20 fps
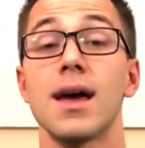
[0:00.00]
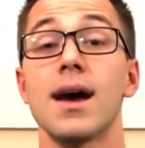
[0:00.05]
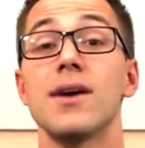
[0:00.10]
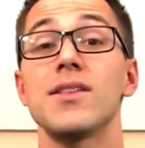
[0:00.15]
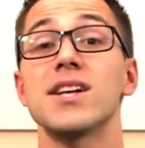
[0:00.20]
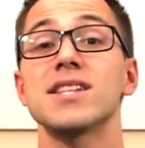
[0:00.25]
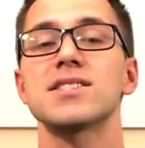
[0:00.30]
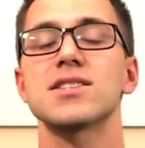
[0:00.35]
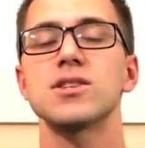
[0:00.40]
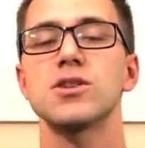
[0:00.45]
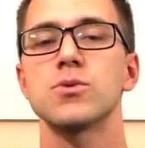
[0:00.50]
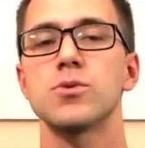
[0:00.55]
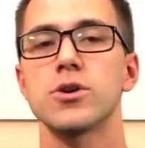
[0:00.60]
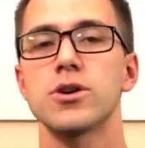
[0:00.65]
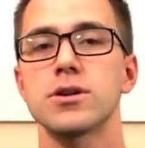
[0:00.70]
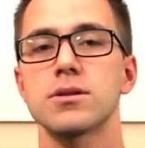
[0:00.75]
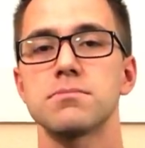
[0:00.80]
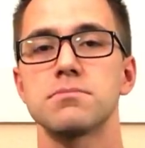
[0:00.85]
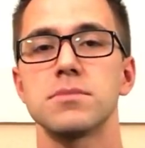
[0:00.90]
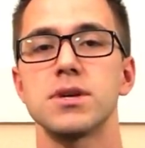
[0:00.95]
How that's going to
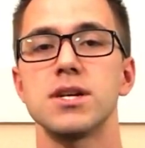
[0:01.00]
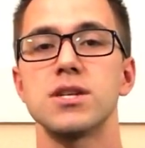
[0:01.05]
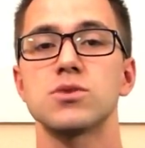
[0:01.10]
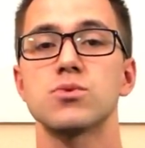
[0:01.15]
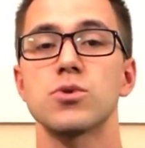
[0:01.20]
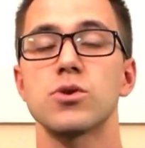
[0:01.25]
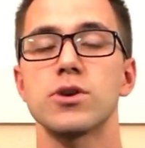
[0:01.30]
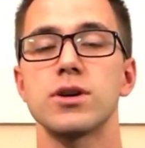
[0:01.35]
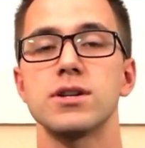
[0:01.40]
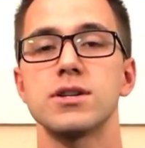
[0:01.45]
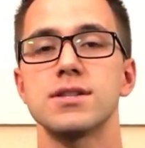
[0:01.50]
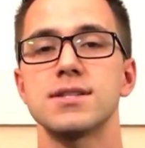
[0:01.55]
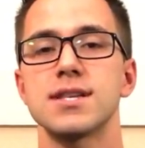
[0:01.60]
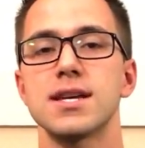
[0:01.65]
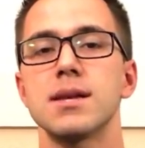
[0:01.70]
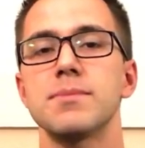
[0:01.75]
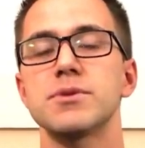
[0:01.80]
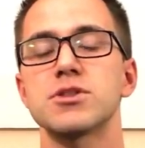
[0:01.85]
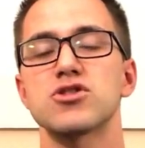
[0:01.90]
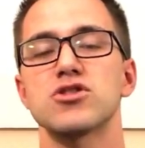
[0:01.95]
work is we're going to set
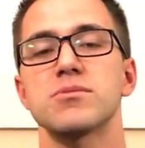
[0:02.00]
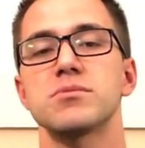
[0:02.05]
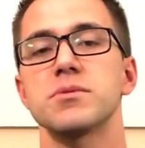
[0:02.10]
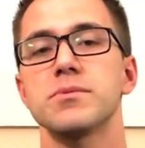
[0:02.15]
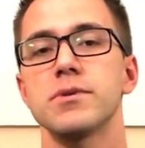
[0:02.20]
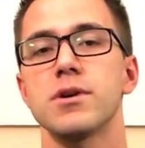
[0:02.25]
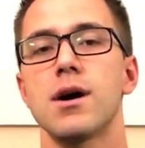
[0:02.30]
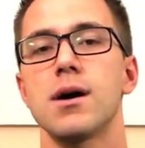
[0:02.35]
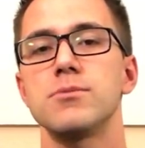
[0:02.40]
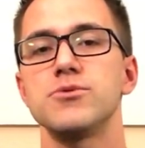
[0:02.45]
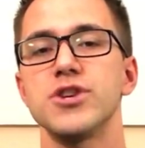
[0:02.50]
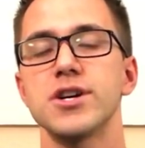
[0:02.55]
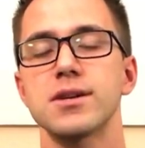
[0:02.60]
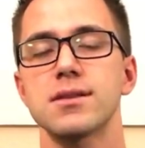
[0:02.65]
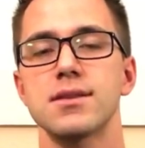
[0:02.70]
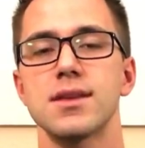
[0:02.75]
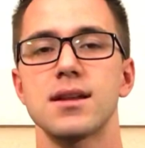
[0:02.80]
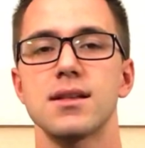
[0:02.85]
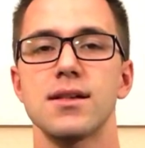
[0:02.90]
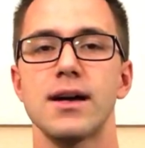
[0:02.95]
up a scriptable
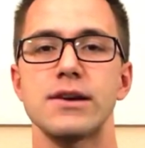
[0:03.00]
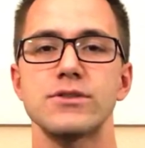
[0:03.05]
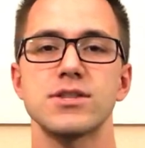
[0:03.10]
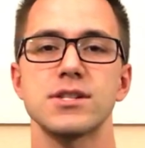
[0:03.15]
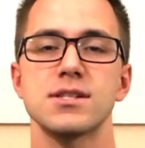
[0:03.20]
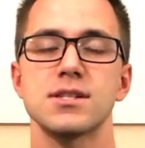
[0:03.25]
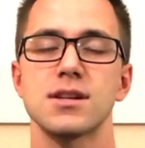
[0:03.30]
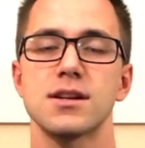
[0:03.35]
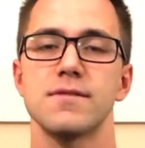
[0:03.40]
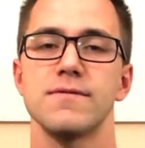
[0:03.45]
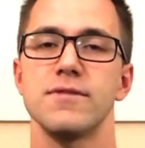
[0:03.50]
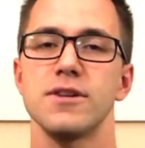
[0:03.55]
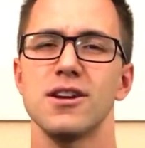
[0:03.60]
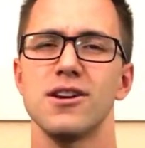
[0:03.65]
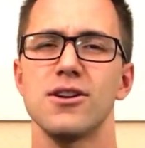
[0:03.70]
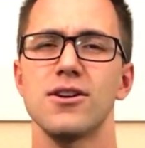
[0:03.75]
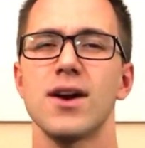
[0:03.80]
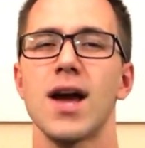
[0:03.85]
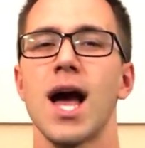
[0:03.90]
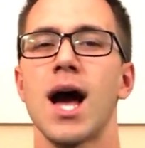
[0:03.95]
object that allows us to
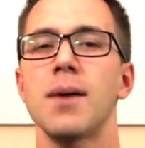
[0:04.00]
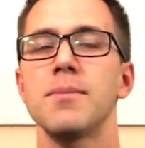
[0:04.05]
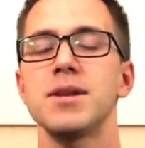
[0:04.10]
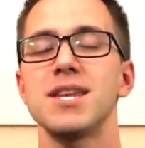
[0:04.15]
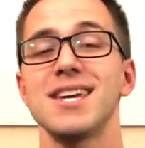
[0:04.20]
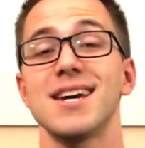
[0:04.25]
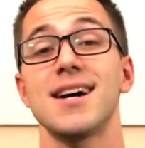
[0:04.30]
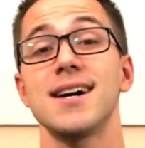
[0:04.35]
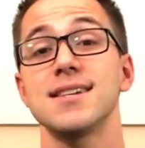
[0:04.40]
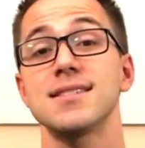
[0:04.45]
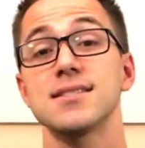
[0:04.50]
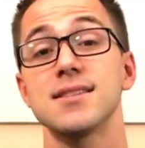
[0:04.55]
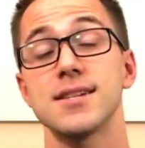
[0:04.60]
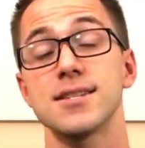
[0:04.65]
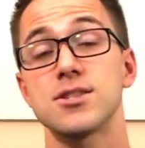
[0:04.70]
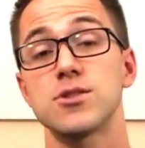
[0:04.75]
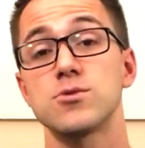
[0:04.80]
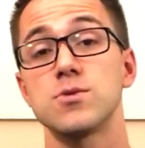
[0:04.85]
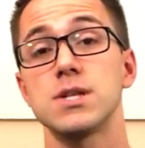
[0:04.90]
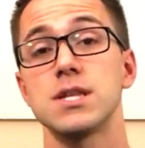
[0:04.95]
configure how many Ice
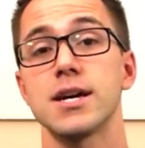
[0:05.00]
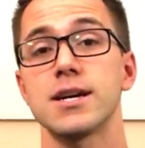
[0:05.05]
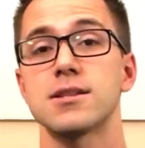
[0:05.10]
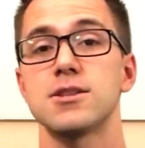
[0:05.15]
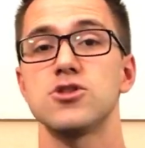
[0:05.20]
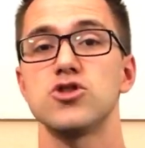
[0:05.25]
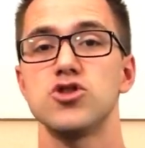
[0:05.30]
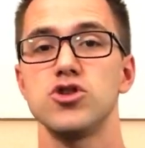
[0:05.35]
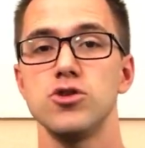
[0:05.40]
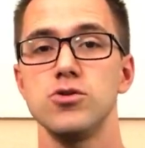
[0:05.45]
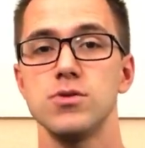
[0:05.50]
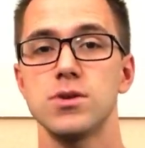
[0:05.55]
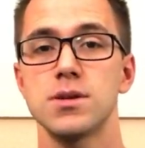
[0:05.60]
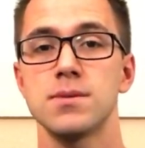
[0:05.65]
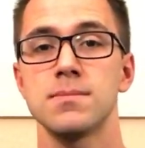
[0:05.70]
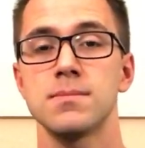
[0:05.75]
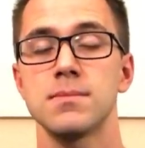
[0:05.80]
Lances we'd like to shoot,